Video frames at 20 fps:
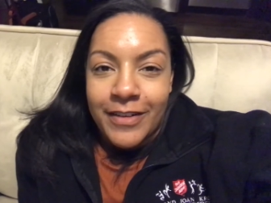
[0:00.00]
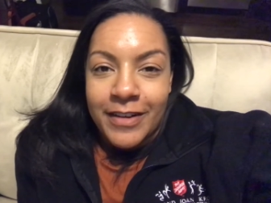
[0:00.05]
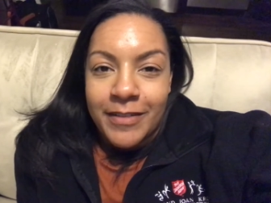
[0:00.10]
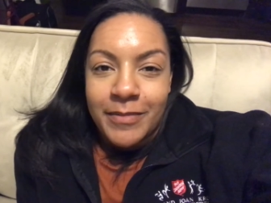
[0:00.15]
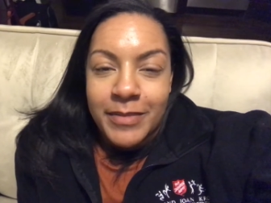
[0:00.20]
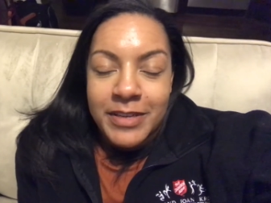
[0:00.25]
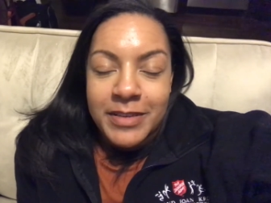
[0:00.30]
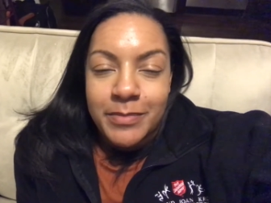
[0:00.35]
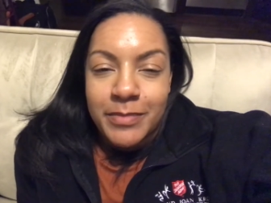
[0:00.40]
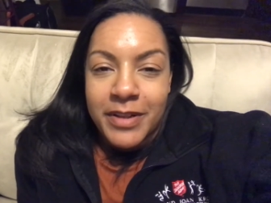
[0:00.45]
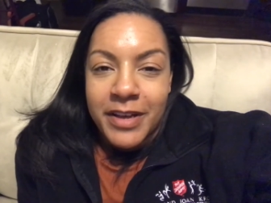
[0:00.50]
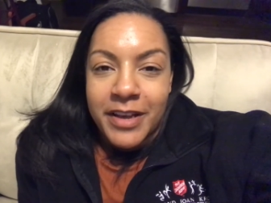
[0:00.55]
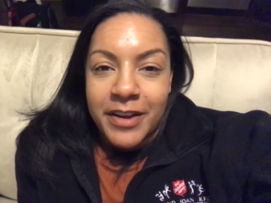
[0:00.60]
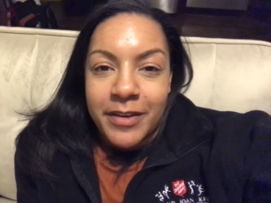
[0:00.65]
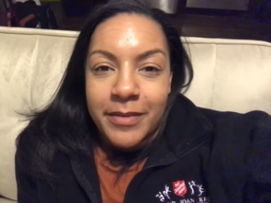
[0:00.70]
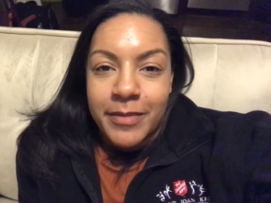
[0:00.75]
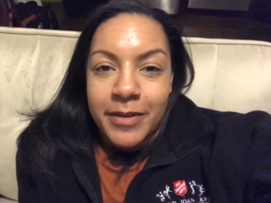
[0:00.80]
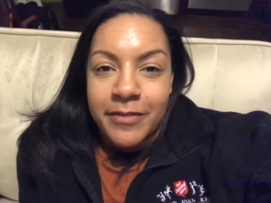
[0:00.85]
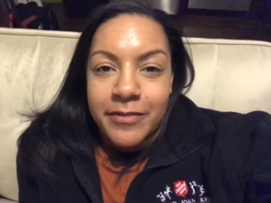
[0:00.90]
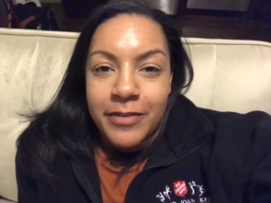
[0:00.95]
I've been playing
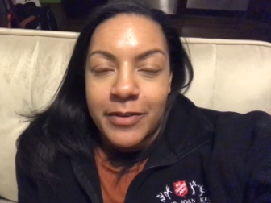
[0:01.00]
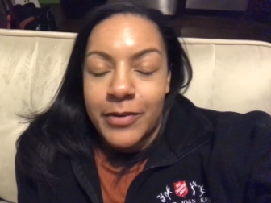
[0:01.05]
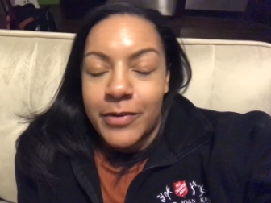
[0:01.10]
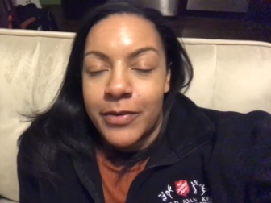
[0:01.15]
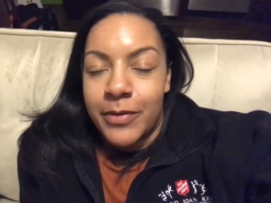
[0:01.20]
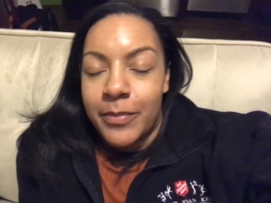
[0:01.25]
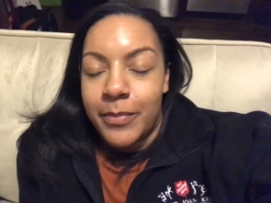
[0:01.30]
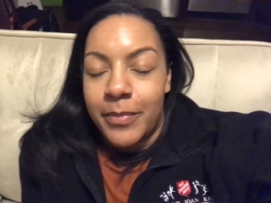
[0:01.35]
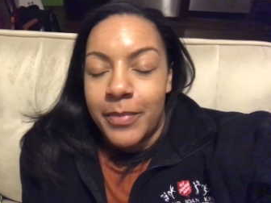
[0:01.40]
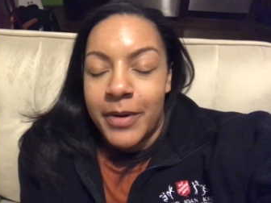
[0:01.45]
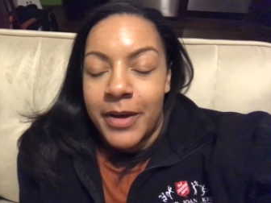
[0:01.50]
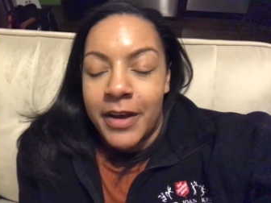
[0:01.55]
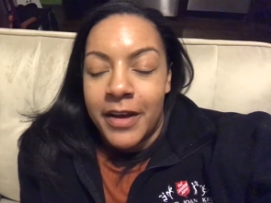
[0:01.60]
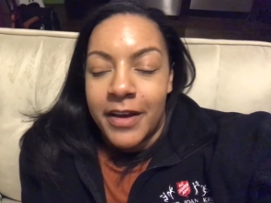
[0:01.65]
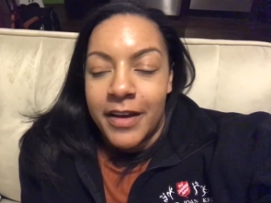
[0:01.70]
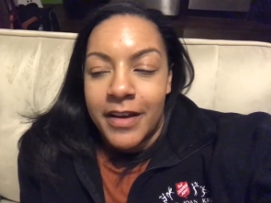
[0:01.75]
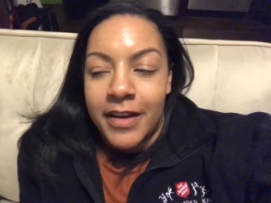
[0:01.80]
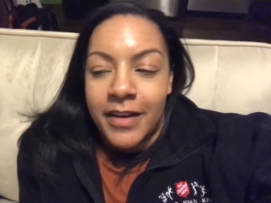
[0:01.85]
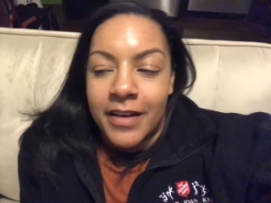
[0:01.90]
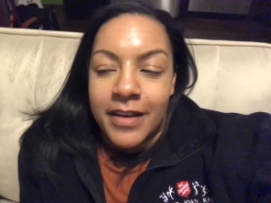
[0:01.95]
on my phone, but
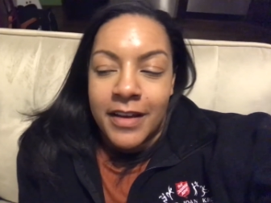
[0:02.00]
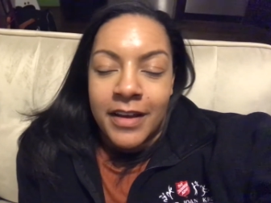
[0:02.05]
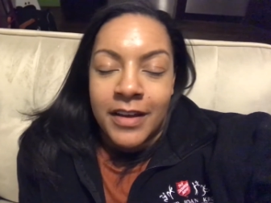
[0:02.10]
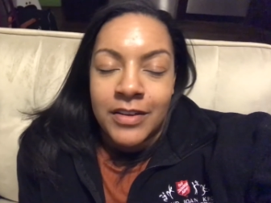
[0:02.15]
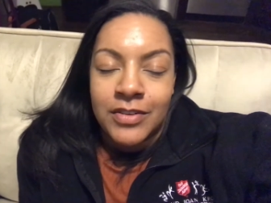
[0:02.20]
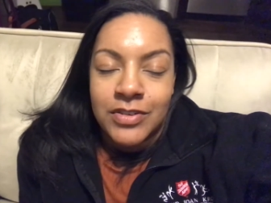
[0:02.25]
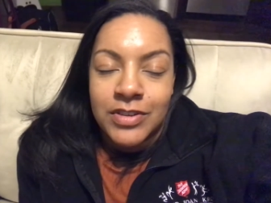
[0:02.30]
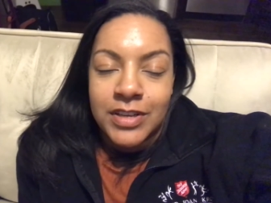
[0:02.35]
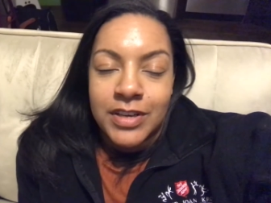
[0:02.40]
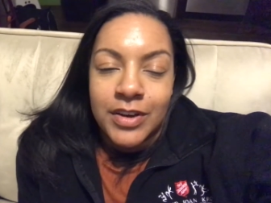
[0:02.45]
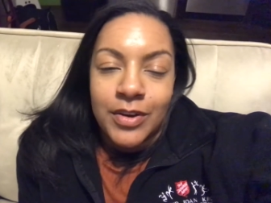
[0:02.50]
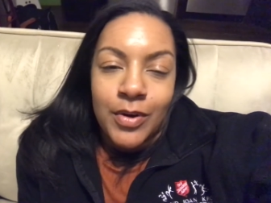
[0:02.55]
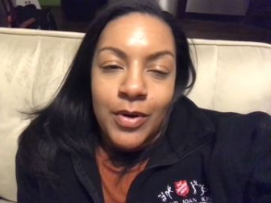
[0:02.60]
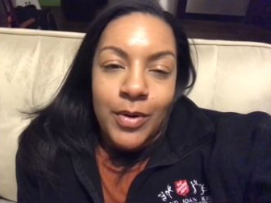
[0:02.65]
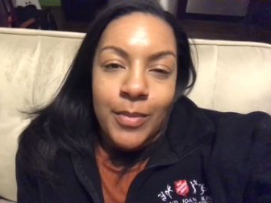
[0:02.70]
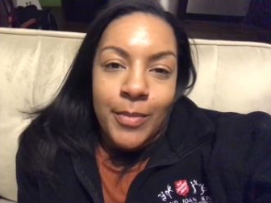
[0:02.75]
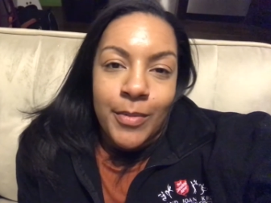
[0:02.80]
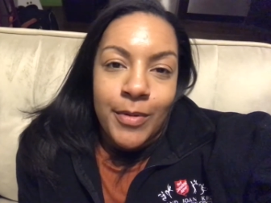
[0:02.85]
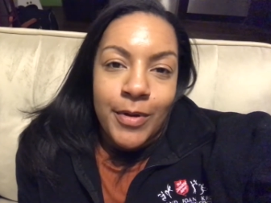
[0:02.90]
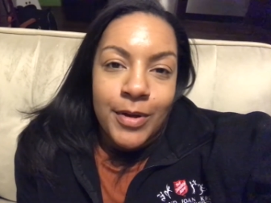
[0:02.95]
I usually go
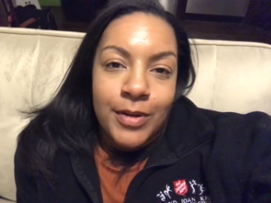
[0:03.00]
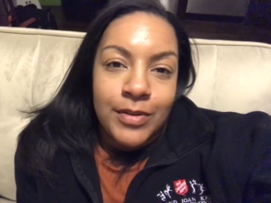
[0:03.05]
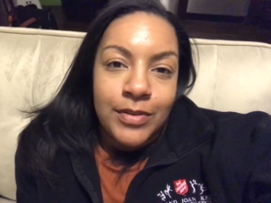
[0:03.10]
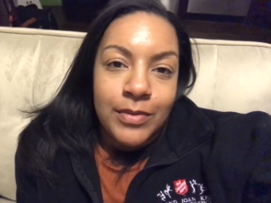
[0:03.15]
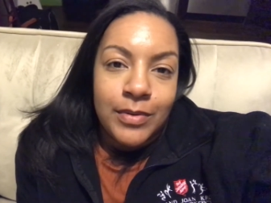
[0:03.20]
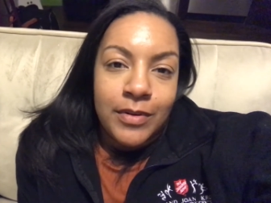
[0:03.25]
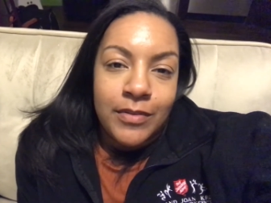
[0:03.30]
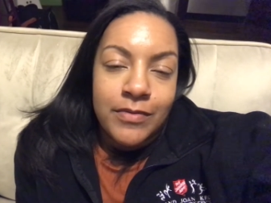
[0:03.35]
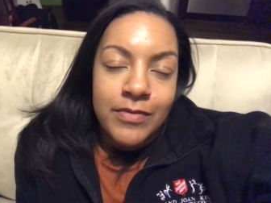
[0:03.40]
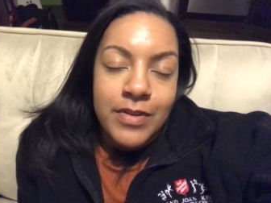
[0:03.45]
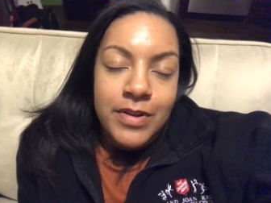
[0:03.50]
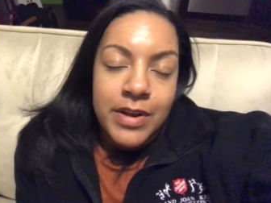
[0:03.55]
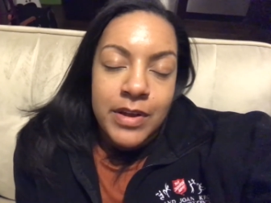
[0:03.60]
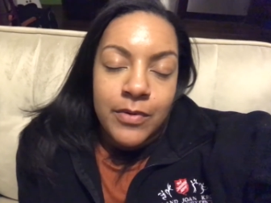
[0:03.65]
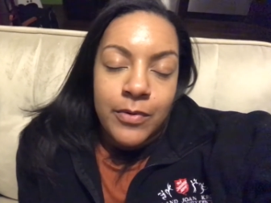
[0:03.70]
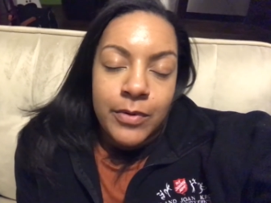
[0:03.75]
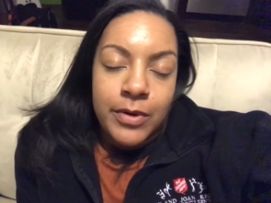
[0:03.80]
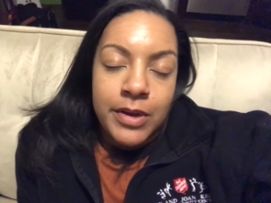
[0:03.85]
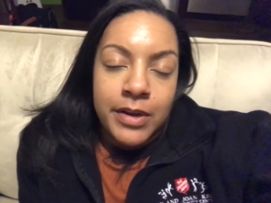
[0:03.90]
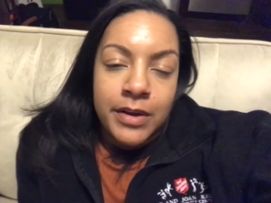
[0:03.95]
home around
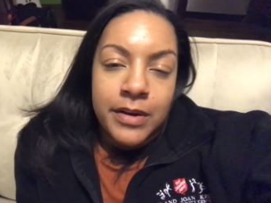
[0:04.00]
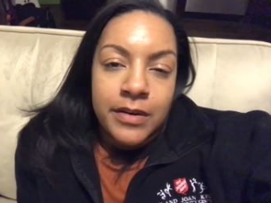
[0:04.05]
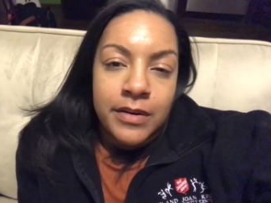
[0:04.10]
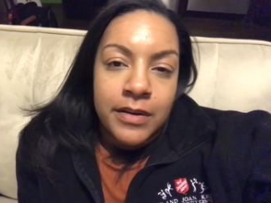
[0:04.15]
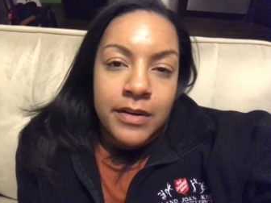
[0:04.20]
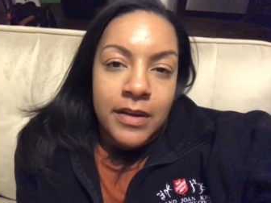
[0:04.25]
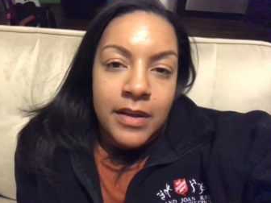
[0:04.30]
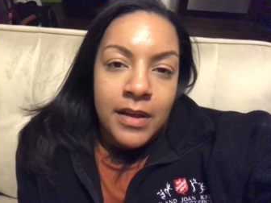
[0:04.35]
12:31